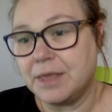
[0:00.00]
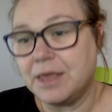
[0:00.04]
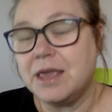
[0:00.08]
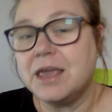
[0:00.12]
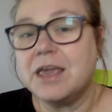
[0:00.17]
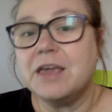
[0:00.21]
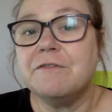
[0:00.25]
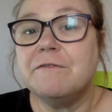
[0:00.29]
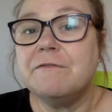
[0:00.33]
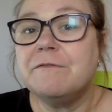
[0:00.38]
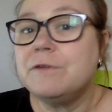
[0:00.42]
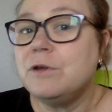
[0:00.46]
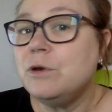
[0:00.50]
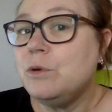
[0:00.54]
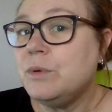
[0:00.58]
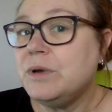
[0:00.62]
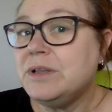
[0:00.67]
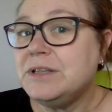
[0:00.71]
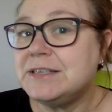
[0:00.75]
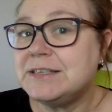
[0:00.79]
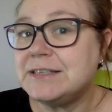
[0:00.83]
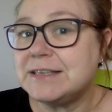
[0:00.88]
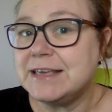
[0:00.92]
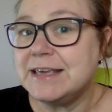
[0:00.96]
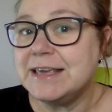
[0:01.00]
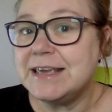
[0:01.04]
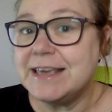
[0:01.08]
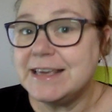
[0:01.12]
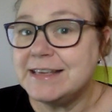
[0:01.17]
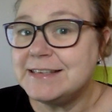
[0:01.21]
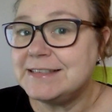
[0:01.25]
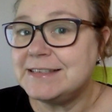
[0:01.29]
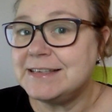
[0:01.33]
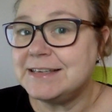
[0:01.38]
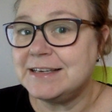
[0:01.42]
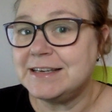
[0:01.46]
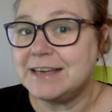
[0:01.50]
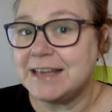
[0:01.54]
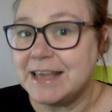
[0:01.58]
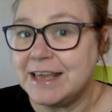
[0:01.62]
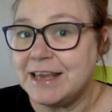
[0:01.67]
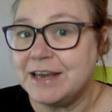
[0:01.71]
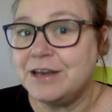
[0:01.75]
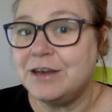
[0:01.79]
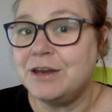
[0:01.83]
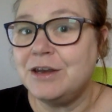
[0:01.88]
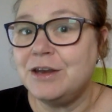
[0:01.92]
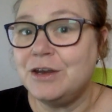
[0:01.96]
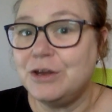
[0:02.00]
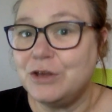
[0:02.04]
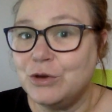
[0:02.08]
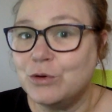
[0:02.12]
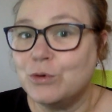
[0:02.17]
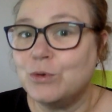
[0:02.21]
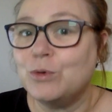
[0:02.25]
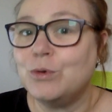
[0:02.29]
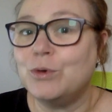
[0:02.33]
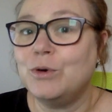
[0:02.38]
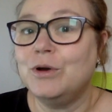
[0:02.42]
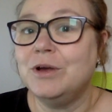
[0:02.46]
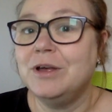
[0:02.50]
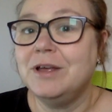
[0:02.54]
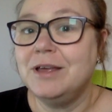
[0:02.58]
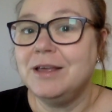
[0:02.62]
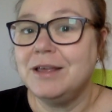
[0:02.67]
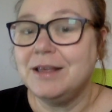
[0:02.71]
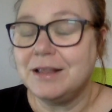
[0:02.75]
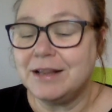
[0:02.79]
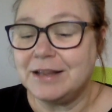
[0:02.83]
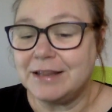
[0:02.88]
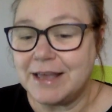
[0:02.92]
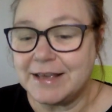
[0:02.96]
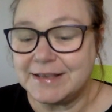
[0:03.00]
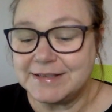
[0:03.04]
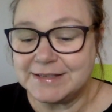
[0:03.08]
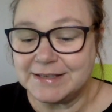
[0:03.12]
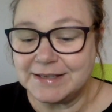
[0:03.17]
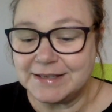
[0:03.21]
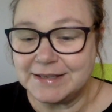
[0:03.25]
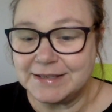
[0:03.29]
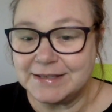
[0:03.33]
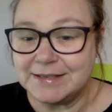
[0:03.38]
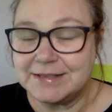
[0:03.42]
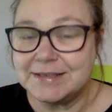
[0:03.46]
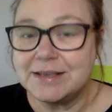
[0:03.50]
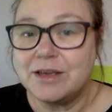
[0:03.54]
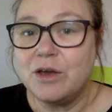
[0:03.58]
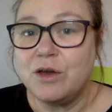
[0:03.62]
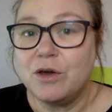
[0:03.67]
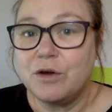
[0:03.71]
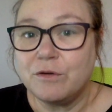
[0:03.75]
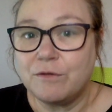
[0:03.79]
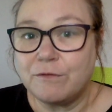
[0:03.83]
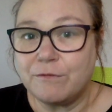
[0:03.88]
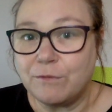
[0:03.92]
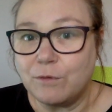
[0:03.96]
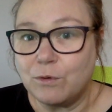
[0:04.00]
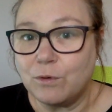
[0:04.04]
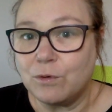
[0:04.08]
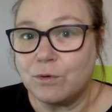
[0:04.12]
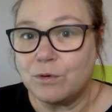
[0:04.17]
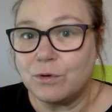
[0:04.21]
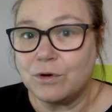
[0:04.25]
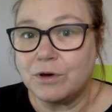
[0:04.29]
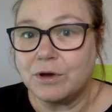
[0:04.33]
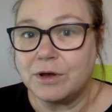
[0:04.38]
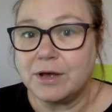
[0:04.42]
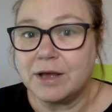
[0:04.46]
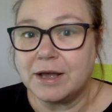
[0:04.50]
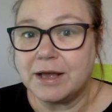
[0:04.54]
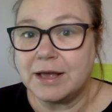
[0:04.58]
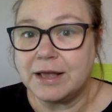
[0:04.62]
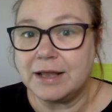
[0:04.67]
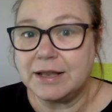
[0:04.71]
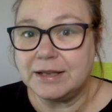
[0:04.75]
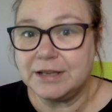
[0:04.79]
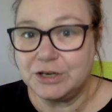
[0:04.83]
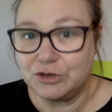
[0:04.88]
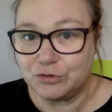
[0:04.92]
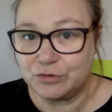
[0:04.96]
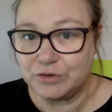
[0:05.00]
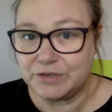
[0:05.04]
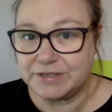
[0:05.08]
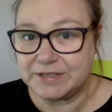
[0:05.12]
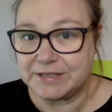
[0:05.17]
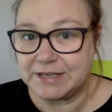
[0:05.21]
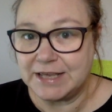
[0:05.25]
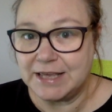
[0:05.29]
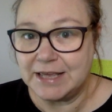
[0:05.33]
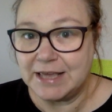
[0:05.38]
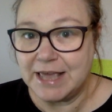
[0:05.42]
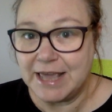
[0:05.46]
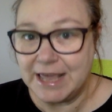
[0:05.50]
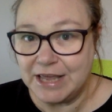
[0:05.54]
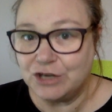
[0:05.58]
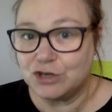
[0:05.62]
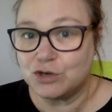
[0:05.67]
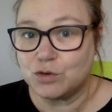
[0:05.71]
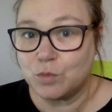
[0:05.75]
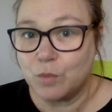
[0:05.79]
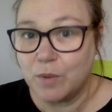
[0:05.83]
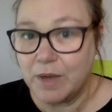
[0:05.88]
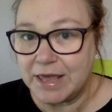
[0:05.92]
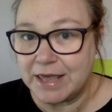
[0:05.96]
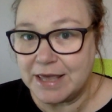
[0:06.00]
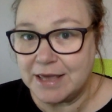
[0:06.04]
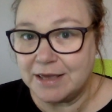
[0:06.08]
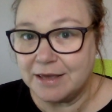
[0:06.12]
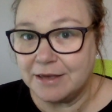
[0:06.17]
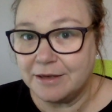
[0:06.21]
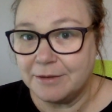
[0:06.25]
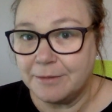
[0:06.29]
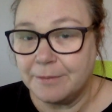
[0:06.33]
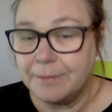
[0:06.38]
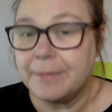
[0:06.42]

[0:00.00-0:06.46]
If fluency isn't in your lessons for literacy each week,